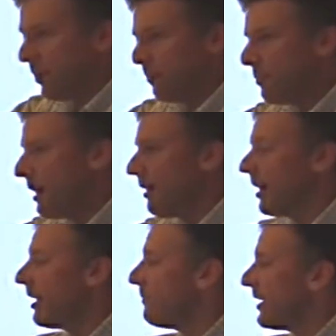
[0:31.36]
up the
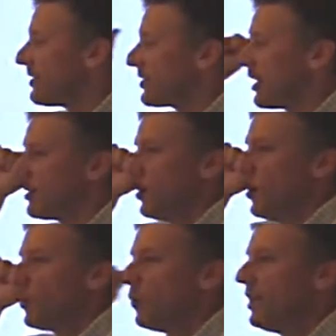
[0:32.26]
Marriott and said,
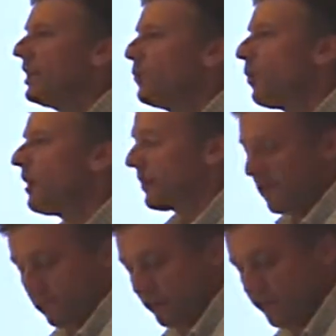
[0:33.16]
we want a couple of